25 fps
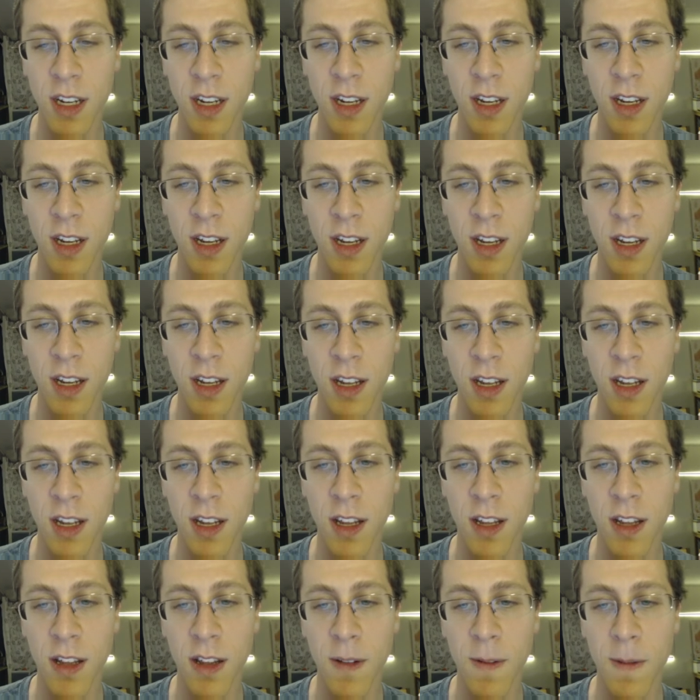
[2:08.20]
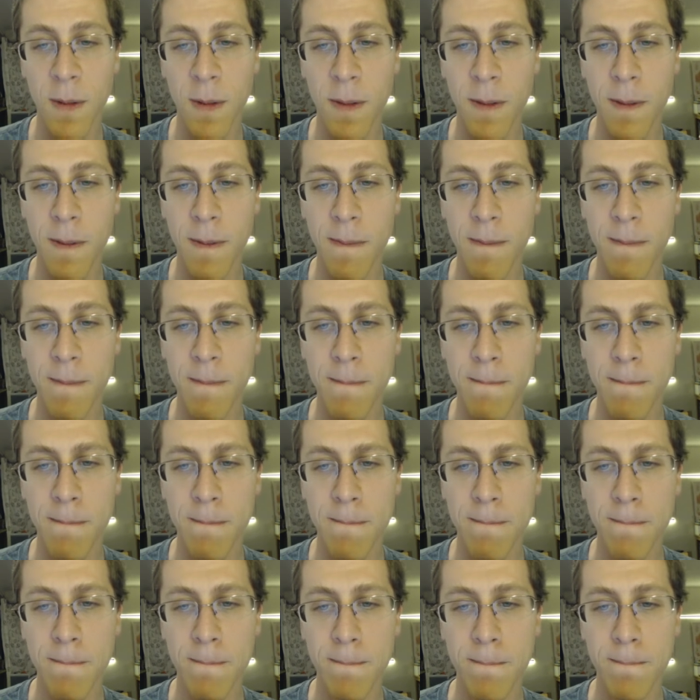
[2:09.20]

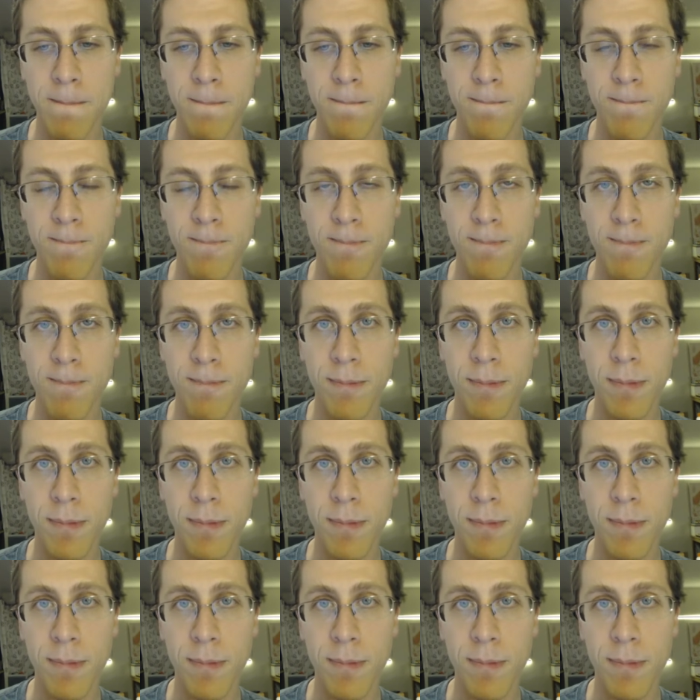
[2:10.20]
[no speech]